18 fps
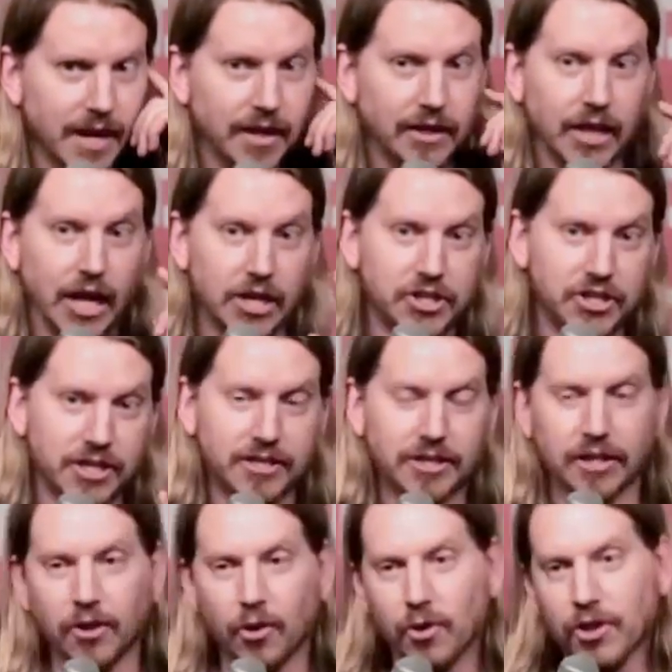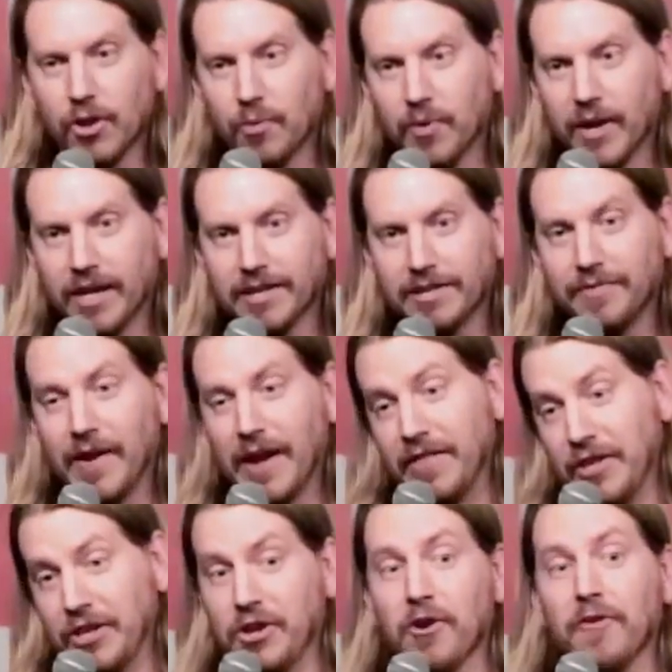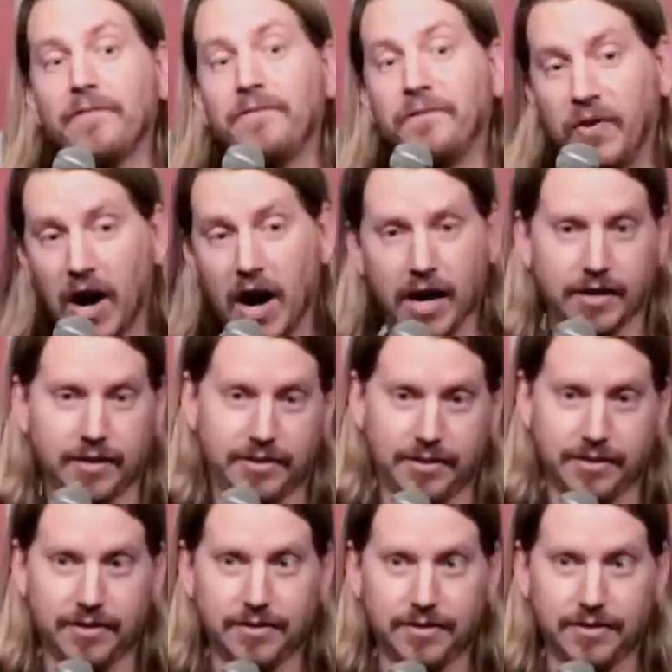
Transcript: Unless she's a Lord of the Rings fan, then you're fucked.